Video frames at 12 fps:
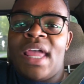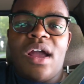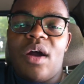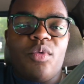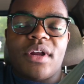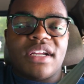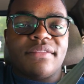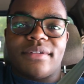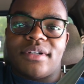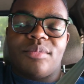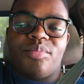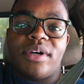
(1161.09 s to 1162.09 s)

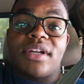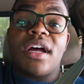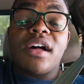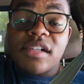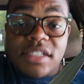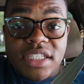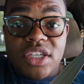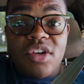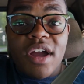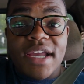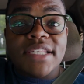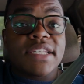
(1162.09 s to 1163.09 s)
Whatever. But I'll see you
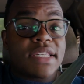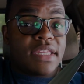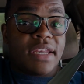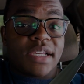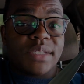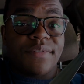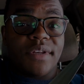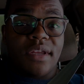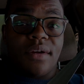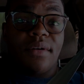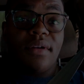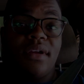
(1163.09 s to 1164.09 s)
guys in the next
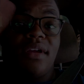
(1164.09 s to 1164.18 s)
video.